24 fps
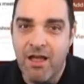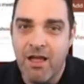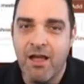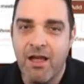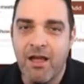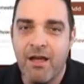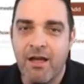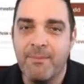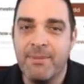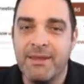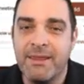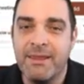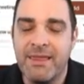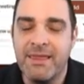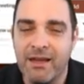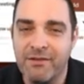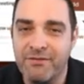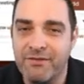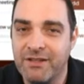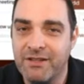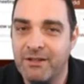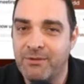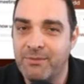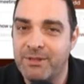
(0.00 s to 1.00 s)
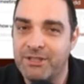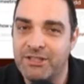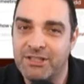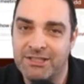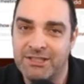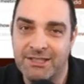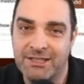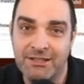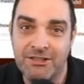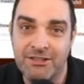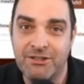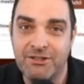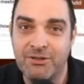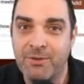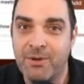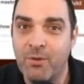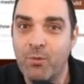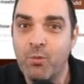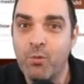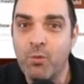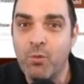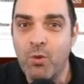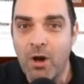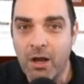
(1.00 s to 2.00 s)
but thankfully we just need to do it
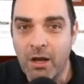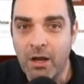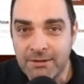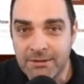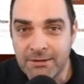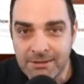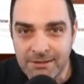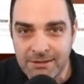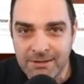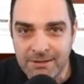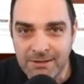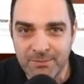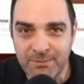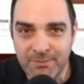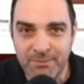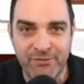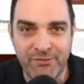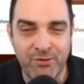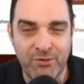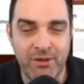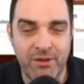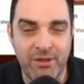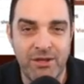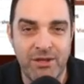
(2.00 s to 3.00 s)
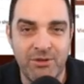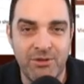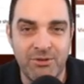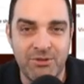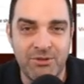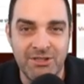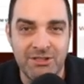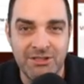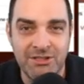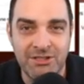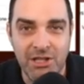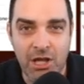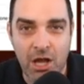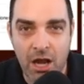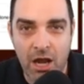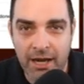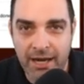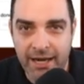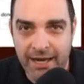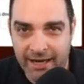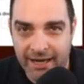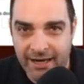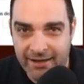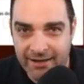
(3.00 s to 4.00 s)
once before the users log
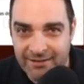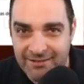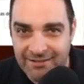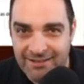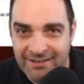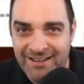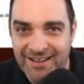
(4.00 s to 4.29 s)
in.